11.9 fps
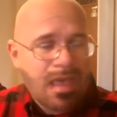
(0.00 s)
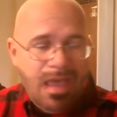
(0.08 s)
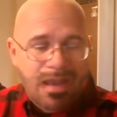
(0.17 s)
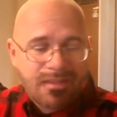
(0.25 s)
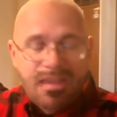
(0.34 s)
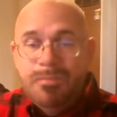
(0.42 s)
And
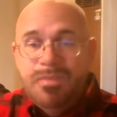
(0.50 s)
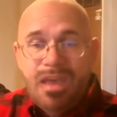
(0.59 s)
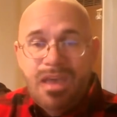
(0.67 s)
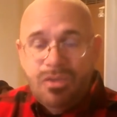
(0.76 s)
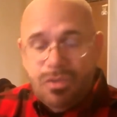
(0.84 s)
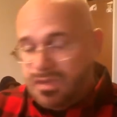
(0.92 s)
it's come
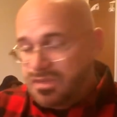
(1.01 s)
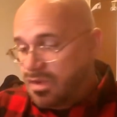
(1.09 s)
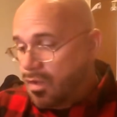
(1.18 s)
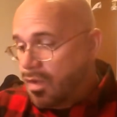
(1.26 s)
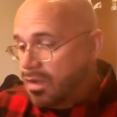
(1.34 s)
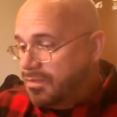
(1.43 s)
down to us in
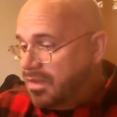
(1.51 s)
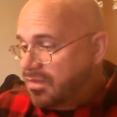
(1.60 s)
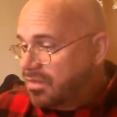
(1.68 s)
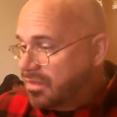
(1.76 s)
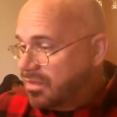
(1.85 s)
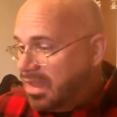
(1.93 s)
all of
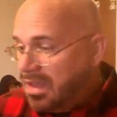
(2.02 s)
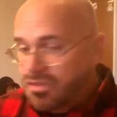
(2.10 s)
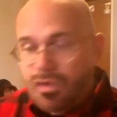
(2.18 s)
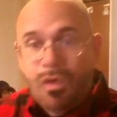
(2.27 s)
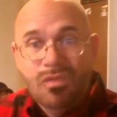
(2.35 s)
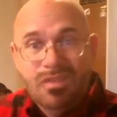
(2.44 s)
these things
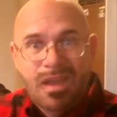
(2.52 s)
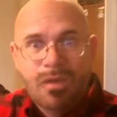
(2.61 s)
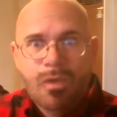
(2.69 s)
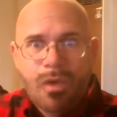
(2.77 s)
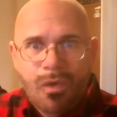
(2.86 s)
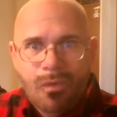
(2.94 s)
called
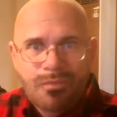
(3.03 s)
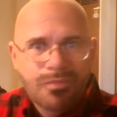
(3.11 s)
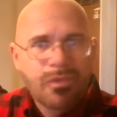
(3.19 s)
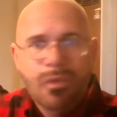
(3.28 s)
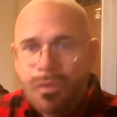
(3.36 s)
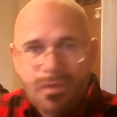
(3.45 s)
tarot,
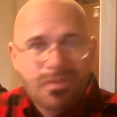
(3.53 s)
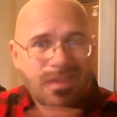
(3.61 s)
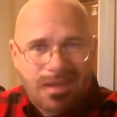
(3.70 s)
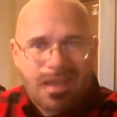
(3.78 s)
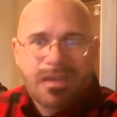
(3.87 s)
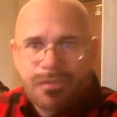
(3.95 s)
or the
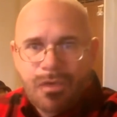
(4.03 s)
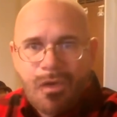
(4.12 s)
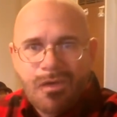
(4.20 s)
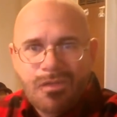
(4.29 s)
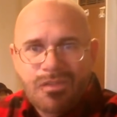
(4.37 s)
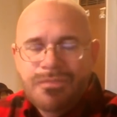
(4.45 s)
deck of
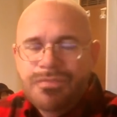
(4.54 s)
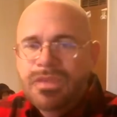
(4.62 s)
cards,